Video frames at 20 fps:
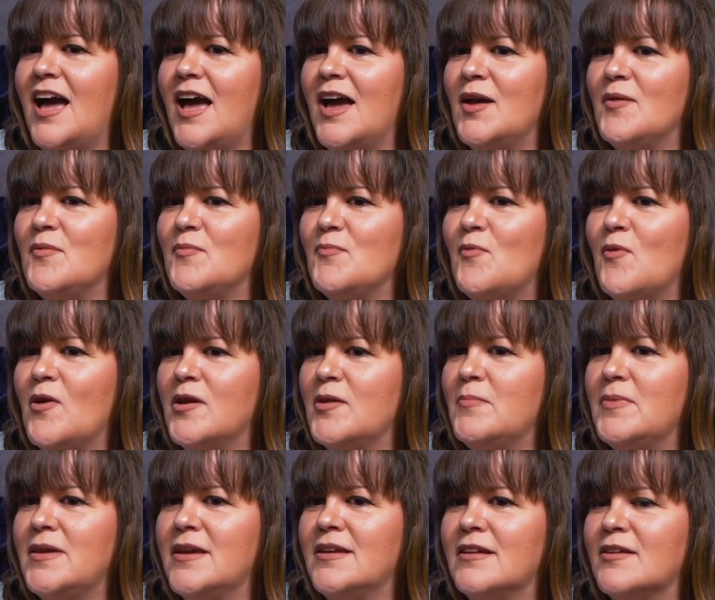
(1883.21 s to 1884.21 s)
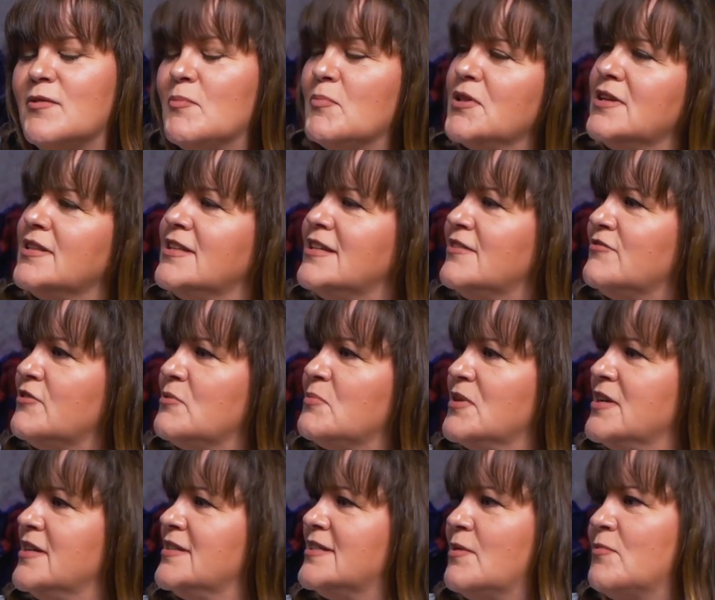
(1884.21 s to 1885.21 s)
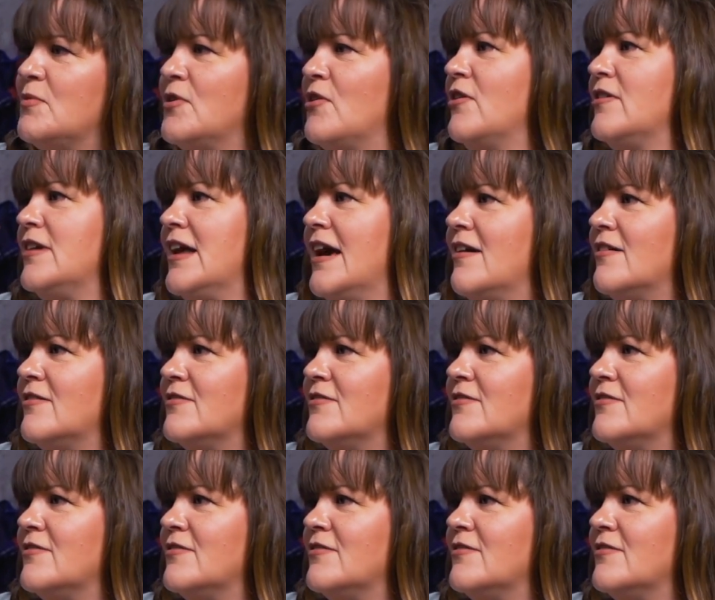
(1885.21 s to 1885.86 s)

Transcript: I want to be in a completely different place than we are now.